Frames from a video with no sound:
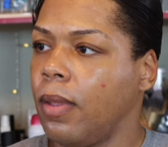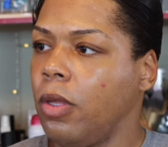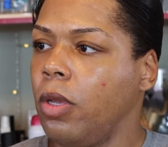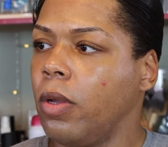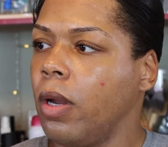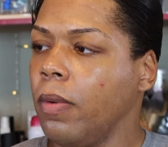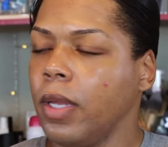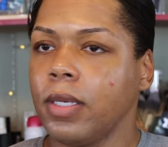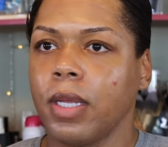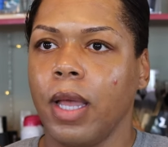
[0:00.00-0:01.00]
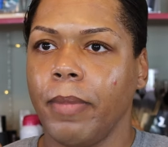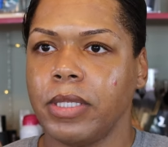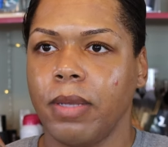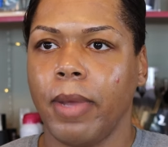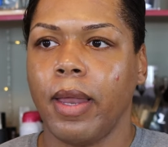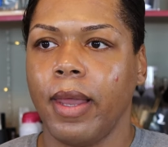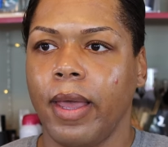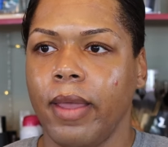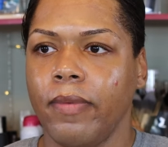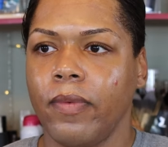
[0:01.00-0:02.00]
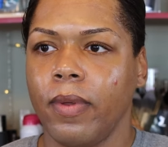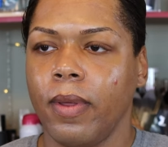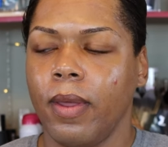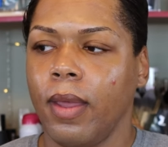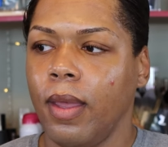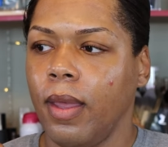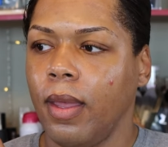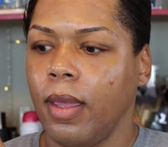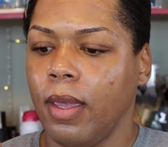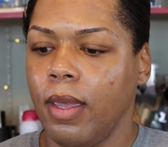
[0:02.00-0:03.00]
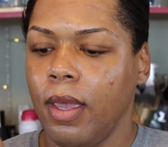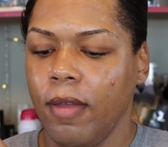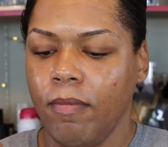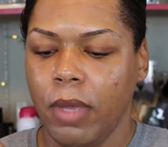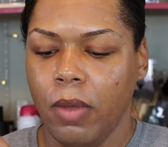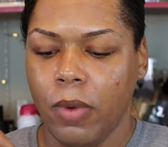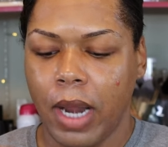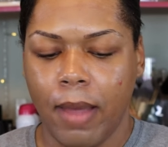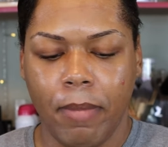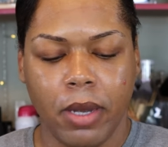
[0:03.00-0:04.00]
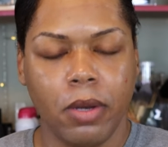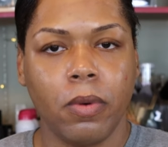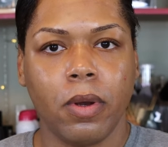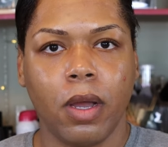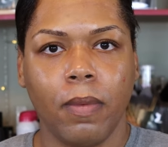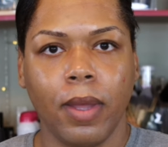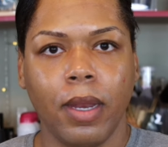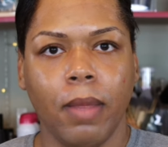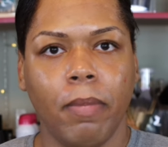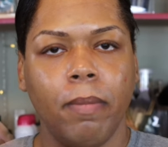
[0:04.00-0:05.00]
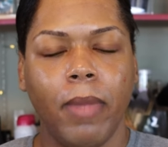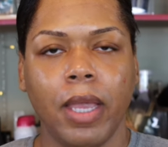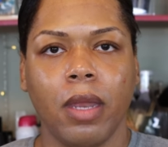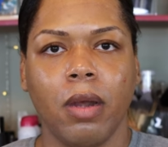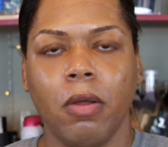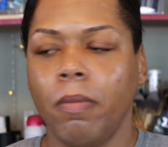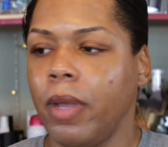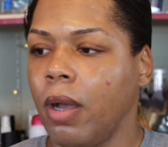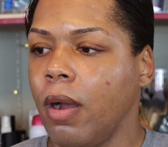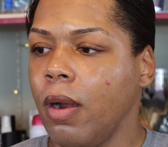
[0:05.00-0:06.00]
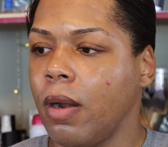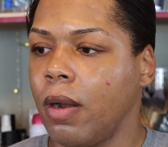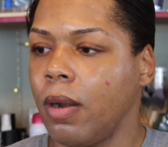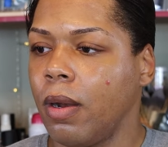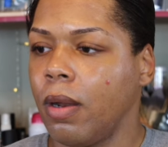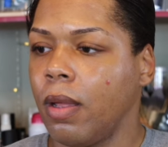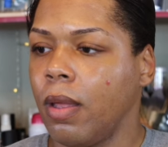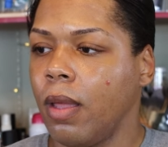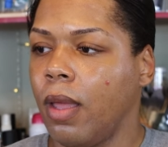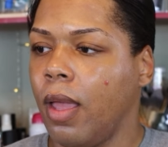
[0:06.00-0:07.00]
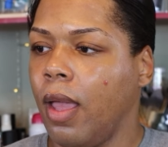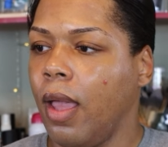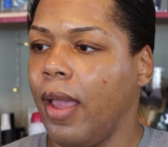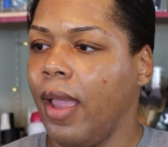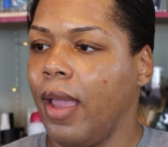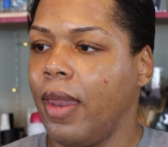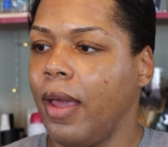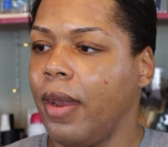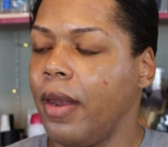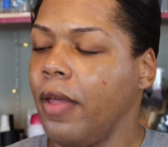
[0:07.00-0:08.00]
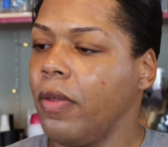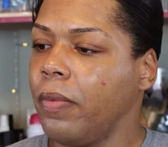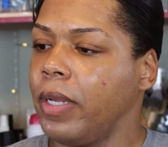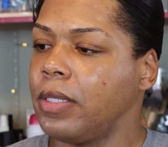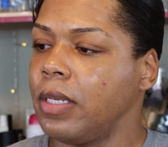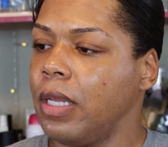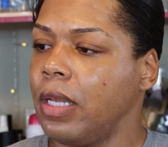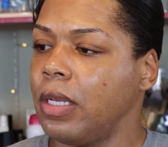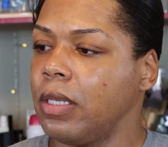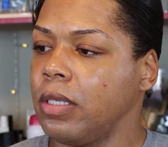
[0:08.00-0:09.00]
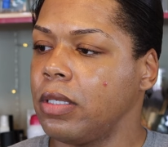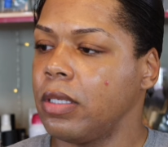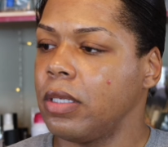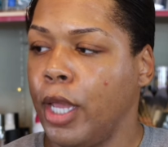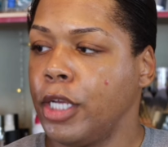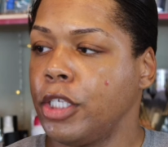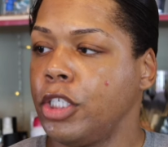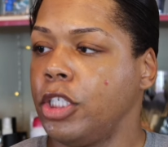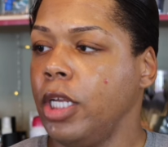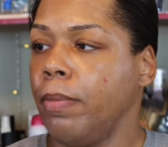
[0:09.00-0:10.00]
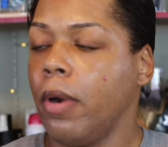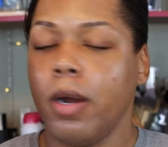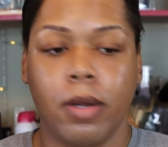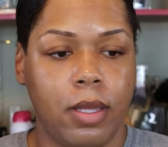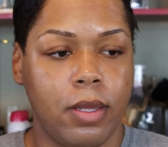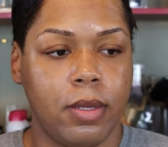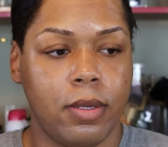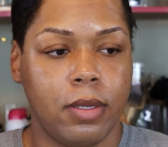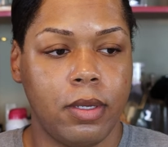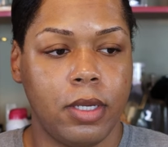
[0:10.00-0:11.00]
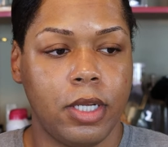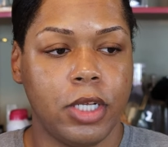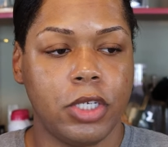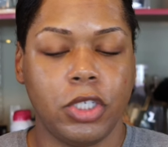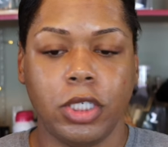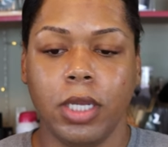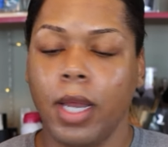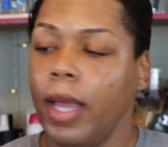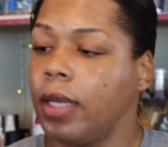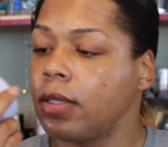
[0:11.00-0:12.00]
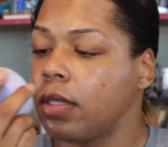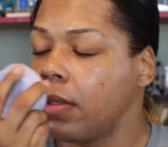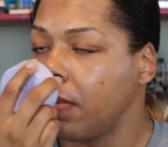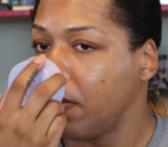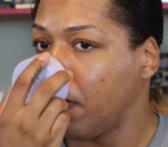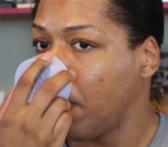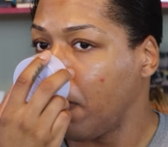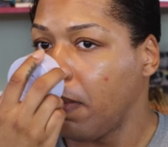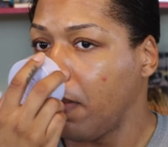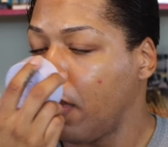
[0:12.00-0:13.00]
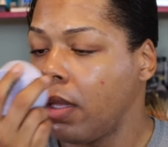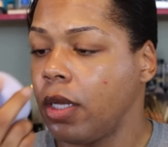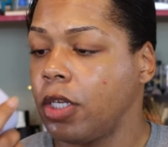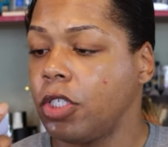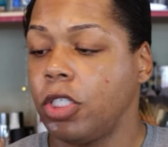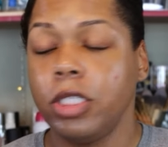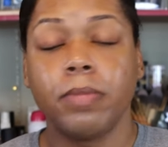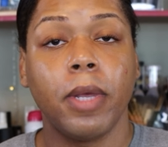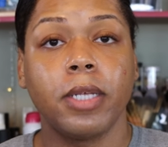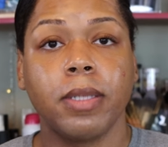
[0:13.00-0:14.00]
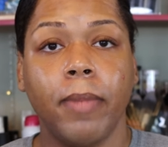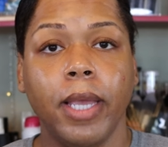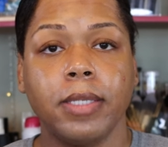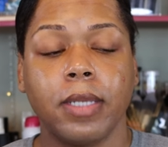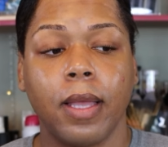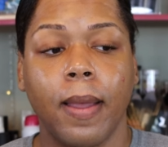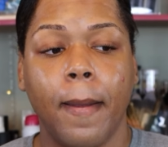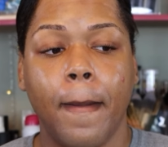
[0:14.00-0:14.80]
You don't get to come into my life, give me what I've been doing already, but make it a little bit harder. And another reason is she purty. She nice. She smells amazing.